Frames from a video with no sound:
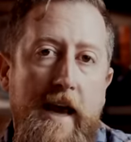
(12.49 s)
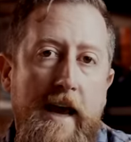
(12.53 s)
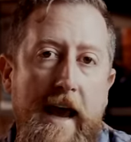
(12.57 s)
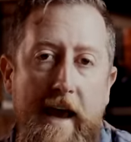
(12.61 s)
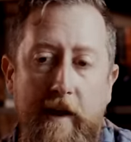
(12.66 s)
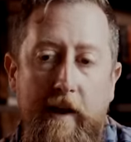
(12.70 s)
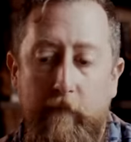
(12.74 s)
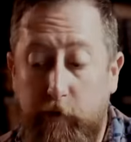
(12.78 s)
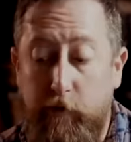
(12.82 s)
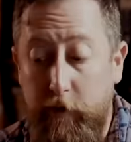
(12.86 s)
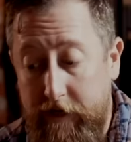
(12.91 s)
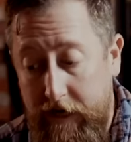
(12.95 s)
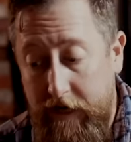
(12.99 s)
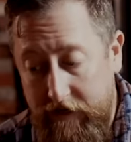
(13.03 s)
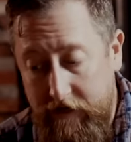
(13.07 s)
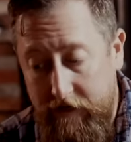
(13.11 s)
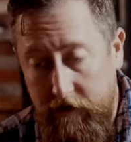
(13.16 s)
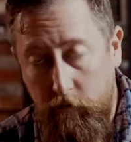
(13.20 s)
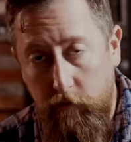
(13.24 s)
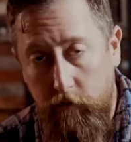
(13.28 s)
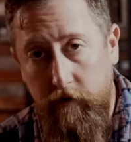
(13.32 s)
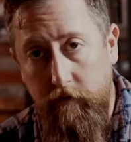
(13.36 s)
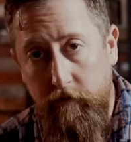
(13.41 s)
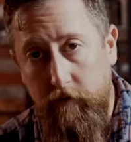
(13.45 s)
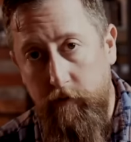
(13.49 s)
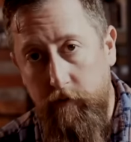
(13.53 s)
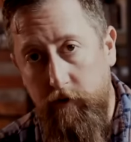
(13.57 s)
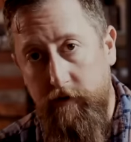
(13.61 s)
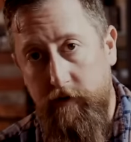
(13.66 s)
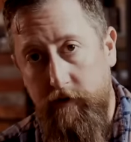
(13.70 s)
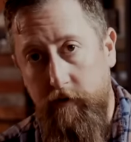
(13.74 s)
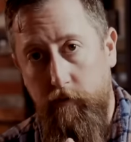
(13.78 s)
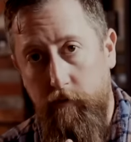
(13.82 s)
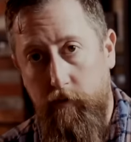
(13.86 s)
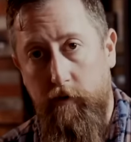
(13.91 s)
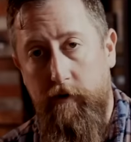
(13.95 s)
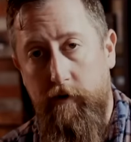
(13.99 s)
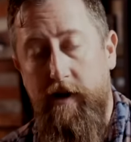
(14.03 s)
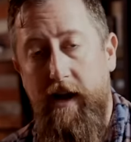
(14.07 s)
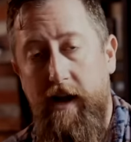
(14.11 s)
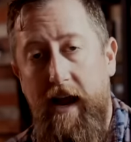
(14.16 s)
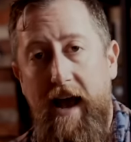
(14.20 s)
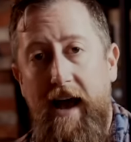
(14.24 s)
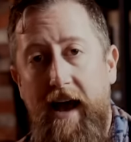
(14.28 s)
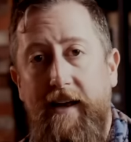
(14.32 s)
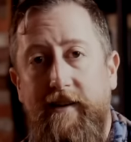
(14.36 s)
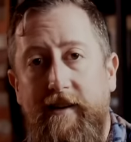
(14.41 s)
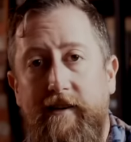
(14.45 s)
and protecting one of the most important
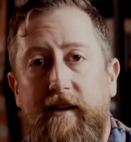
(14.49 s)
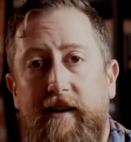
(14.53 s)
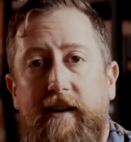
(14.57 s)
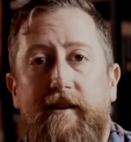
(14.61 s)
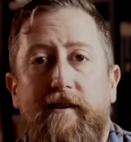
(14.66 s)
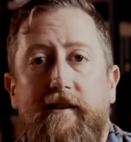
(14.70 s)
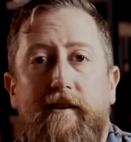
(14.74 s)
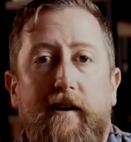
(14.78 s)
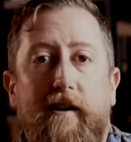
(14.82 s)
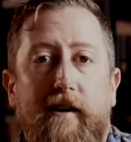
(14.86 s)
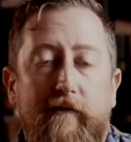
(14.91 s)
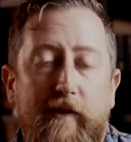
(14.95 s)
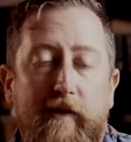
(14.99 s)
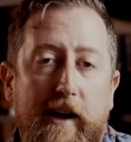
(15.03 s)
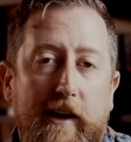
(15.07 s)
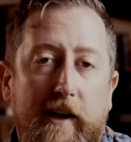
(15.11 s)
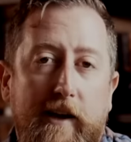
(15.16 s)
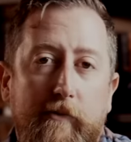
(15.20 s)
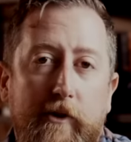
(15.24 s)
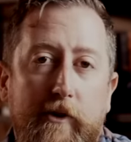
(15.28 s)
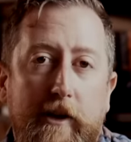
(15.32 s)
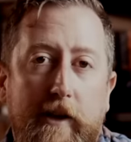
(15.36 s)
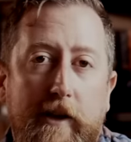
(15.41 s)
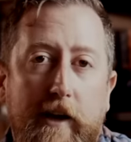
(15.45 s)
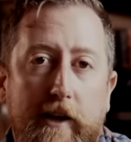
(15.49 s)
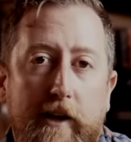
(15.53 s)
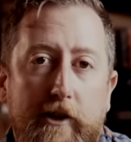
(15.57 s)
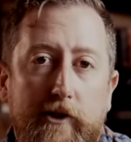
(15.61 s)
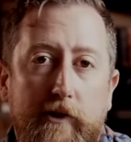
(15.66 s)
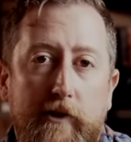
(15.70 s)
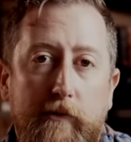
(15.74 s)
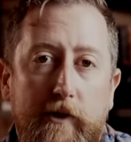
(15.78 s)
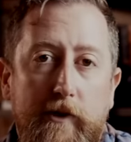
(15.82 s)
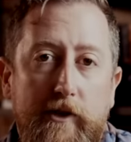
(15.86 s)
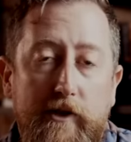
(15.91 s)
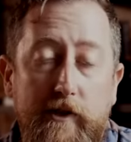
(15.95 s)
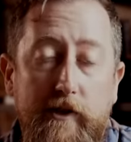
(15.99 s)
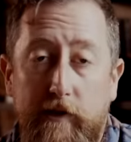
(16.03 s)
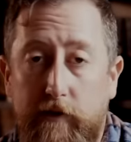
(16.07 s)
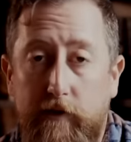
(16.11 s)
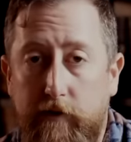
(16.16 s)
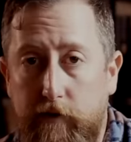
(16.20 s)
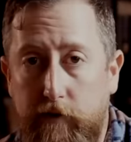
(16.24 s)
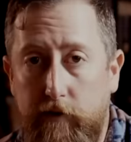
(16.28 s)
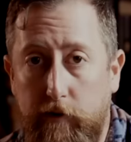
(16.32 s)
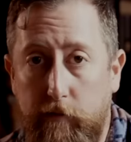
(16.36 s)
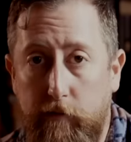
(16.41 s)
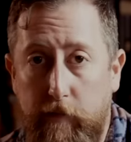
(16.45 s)
assets of that communication, which
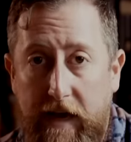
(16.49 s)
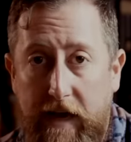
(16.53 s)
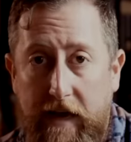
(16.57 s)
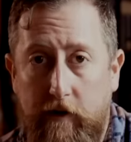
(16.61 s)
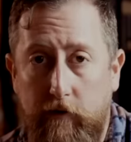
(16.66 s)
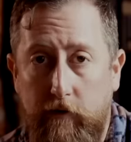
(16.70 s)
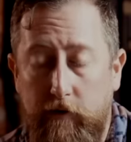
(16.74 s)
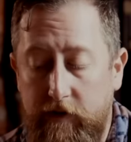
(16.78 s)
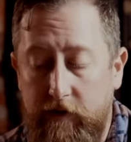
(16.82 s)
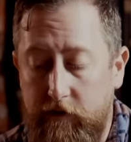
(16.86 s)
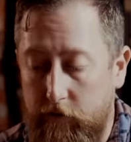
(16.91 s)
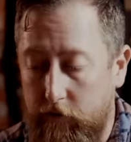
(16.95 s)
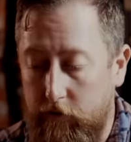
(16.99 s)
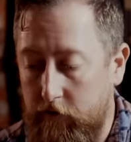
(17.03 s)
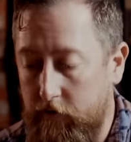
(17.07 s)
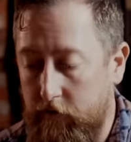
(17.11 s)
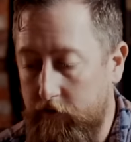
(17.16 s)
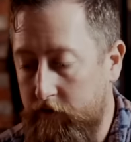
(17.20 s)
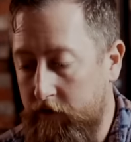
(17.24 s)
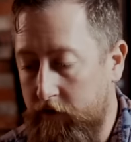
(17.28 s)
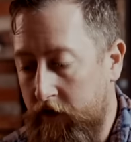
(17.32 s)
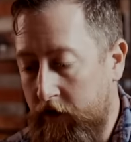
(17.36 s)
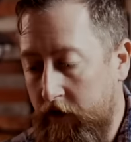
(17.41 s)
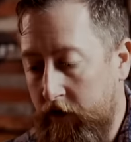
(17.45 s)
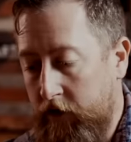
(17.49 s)
is your battery source.